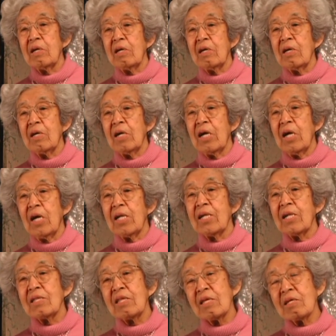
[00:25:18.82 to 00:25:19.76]
And I think
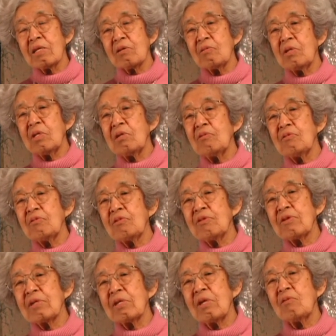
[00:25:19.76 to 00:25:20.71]
when
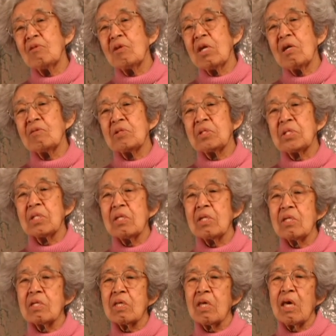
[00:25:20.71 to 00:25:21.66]
I was still in
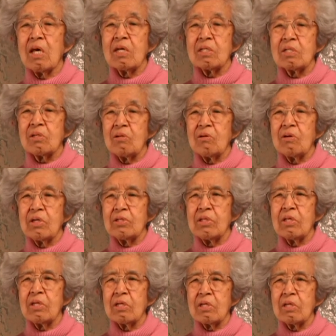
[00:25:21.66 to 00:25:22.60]
Kaslo, I think
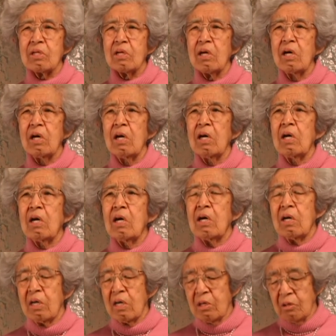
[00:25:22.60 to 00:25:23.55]

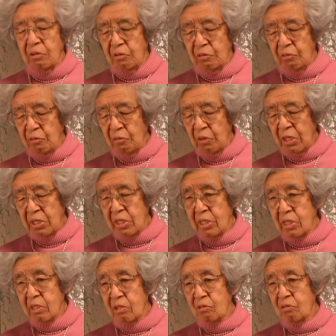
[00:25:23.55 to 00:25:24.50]
one
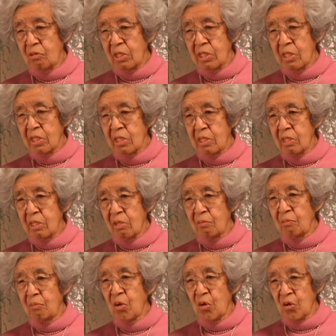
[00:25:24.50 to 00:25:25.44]

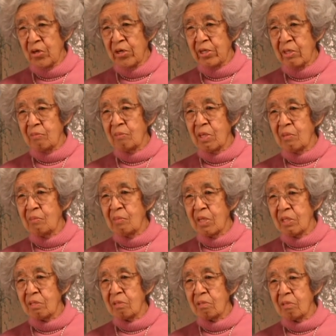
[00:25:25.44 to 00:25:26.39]
morning my
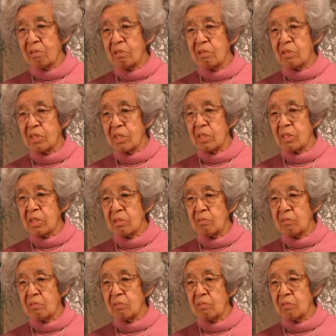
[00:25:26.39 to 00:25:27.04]
mother said to me,